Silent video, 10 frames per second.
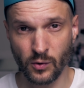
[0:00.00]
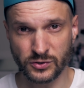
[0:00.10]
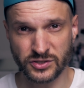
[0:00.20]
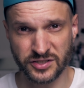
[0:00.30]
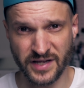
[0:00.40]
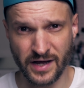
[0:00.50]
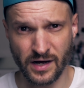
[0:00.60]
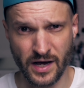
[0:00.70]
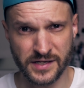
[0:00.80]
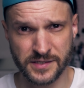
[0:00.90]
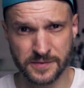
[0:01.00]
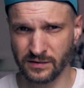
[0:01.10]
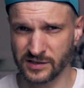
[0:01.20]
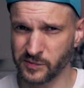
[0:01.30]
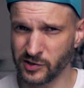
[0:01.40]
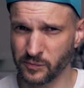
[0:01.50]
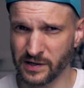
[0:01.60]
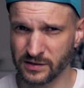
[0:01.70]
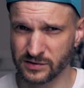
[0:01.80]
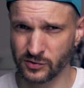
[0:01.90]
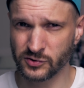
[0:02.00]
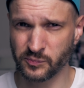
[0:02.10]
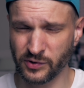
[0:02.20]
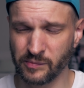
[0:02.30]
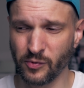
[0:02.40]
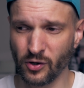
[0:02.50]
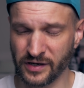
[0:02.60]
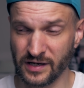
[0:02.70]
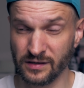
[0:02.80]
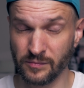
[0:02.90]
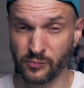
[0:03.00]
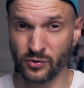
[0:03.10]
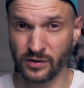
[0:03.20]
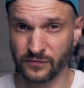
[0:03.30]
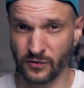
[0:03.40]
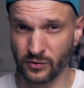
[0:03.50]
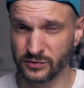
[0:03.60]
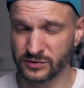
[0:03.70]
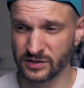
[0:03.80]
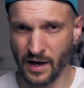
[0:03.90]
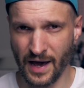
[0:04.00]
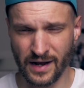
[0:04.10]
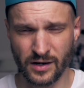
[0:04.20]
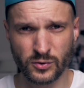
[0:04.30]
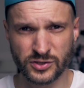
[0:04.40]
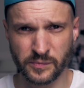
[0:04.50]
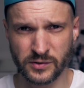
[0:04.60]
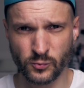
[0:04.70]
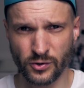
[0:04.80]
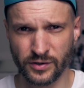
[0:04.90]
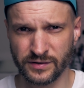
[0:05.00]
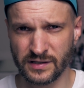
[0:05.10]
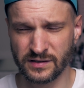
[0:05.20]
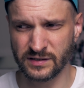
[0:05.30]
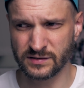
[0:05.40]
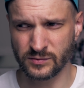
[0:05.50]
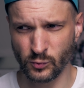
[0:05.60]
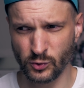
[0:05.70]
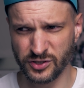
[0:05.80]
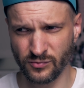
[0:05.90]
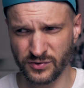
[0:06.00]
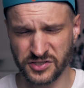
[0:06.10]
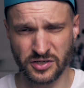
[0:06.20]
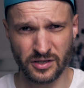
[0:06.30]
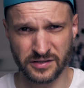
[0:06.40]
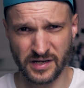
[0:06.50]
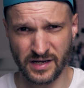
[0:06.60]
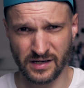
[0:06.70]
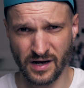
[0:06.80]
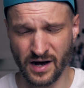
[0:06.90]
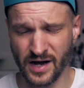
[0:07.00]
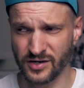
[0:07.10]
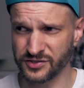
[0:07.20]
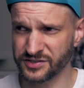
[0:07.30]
was the stack height. The Xpedo pedals looks pretty bulky in product photos, and I was a bit worried that this would result in a higher